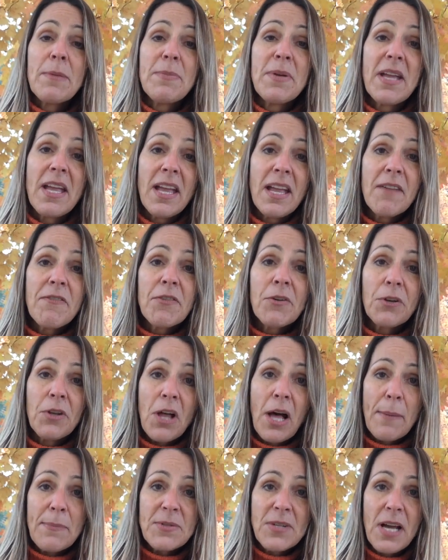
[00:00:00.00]
behavioral
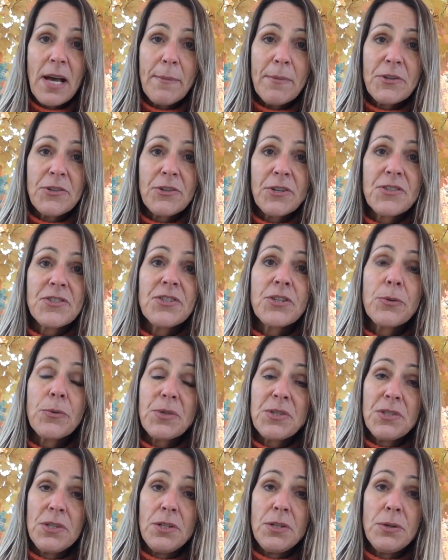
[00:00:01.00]
optometrist who
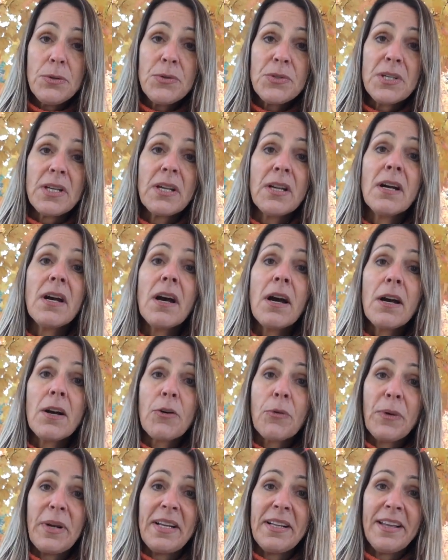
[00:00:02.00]
is using a
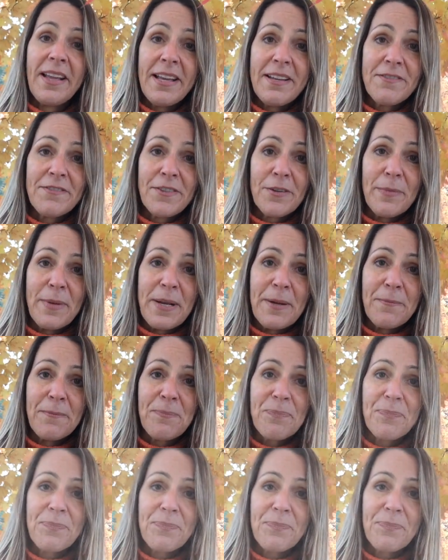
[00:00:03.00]
green light for me.